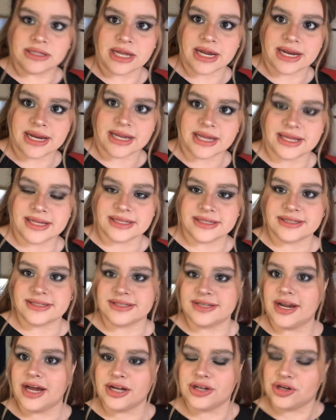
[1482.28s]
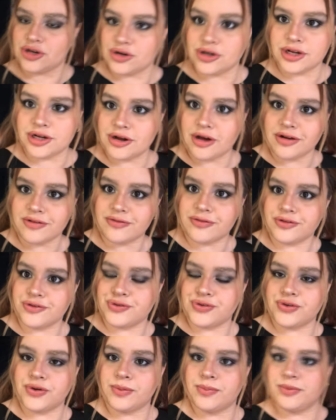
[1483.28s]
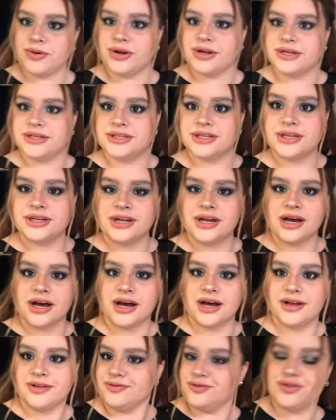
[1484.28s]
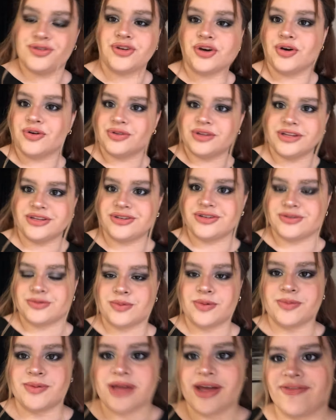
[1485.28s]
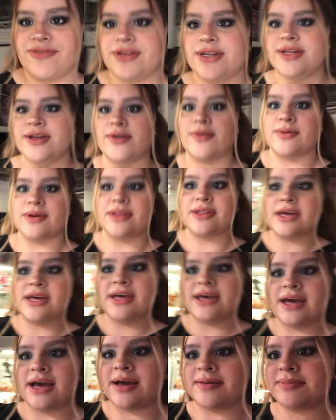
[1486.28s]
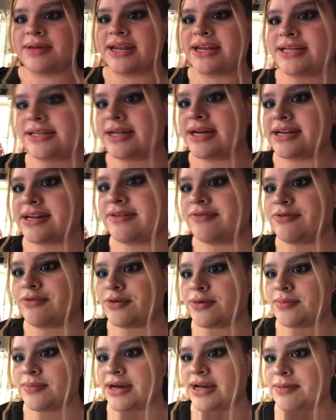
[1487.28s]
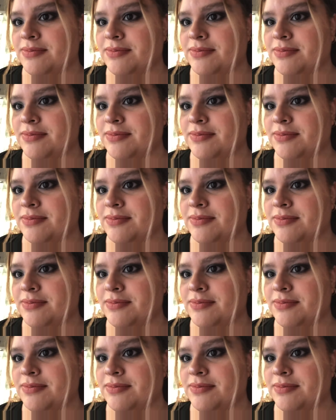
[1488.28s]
light is not turning on for some reason, so this is what we have to deal with. I'm getting lighting from my